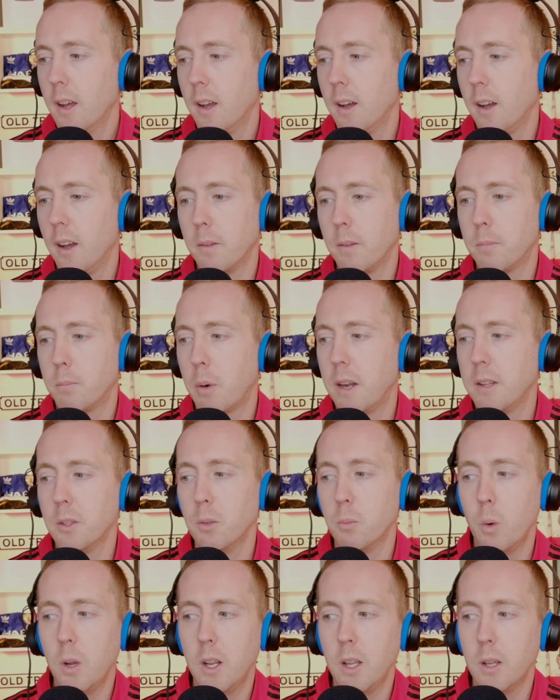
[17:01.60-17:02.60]
Uh,
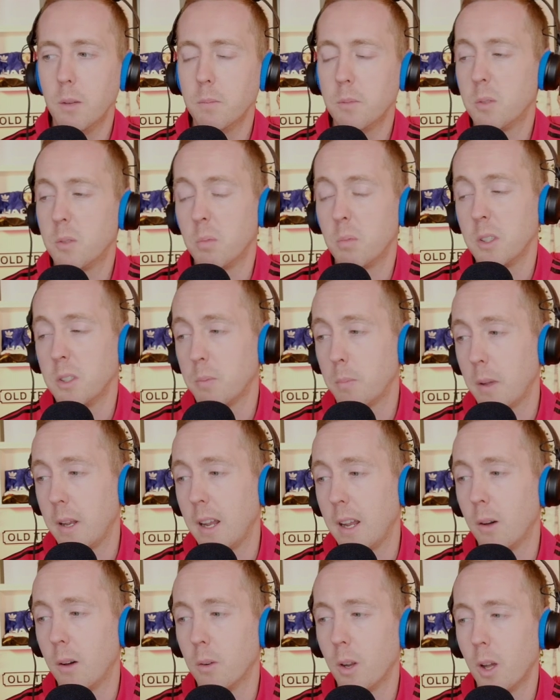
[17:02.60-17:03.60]
Brandon Williams, he's been
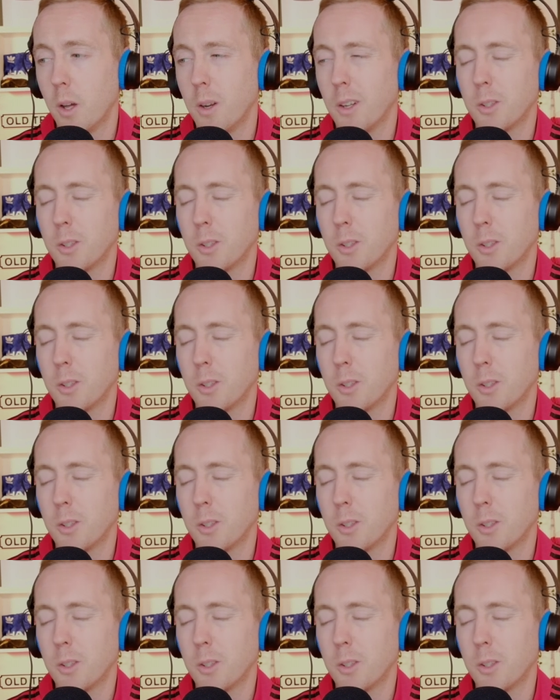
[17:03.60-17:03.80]
out on loan.